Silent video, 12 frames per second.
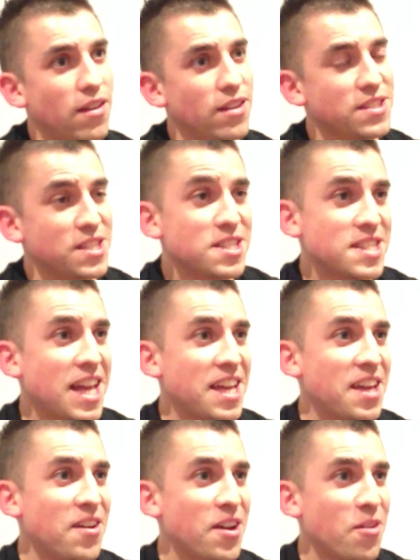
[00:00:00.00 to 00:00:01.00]
Since
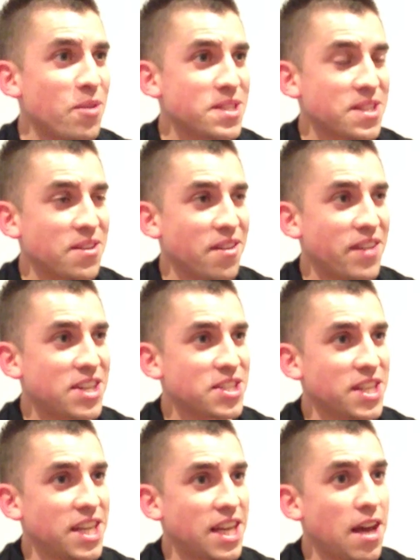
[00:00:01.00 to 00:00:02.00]
taking ayahuasca, I've
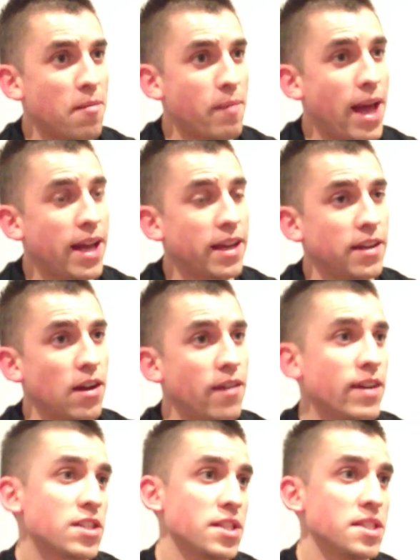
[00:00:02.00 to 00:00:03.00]
actually come back and I've
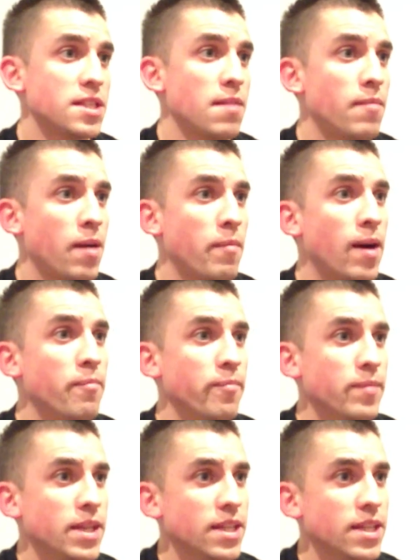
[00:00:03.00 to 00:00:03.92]
actually sent my mum